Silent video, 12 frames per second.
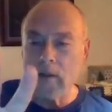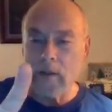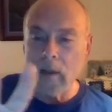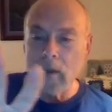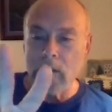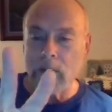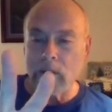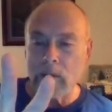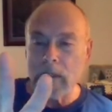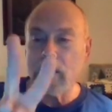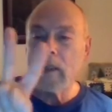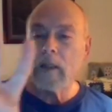There's the
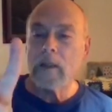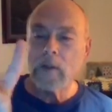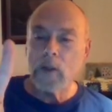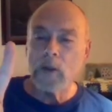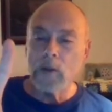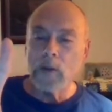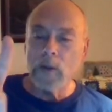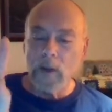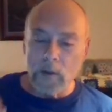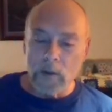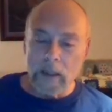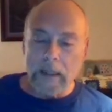screen. 2
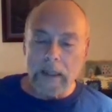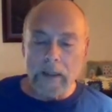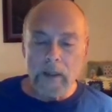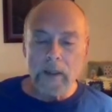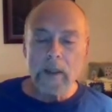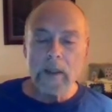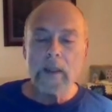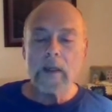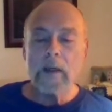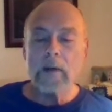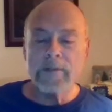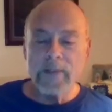degrees
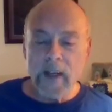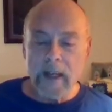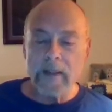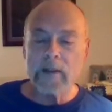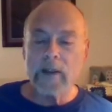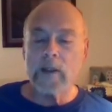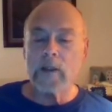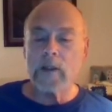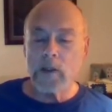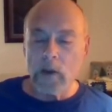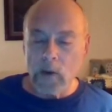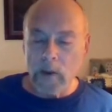of faith that are
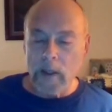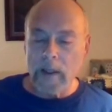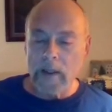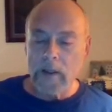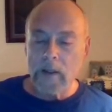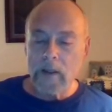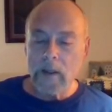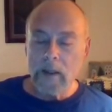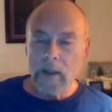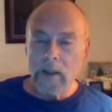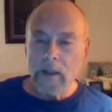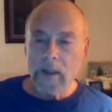shown us
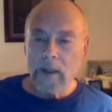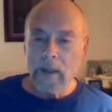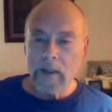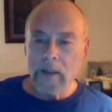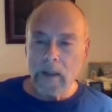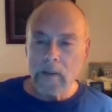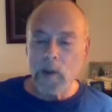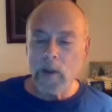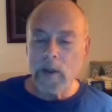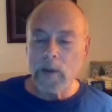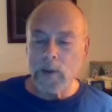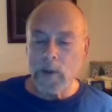in this
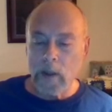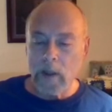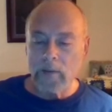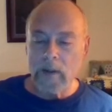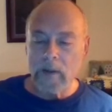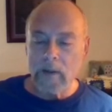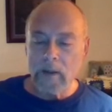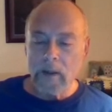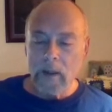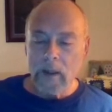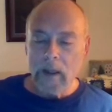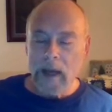Miracle 7.
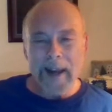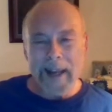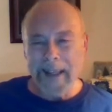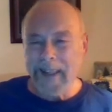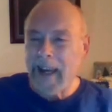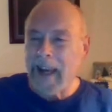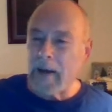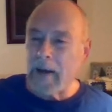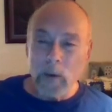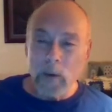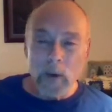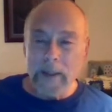I like to
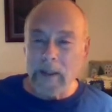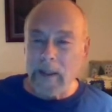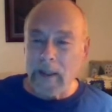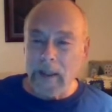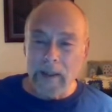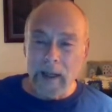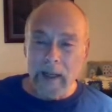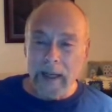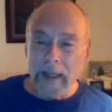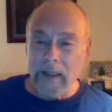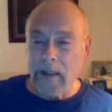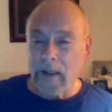categorize things. I
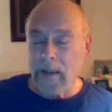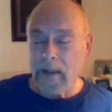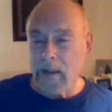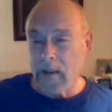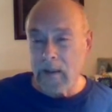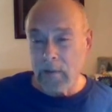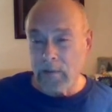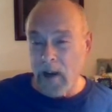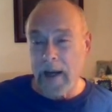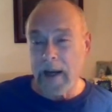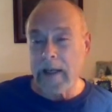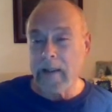like to
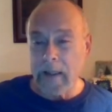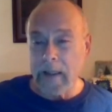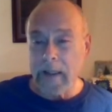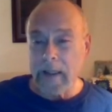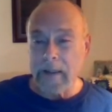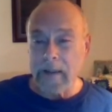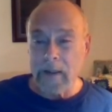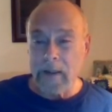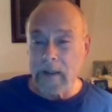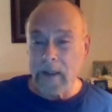define things.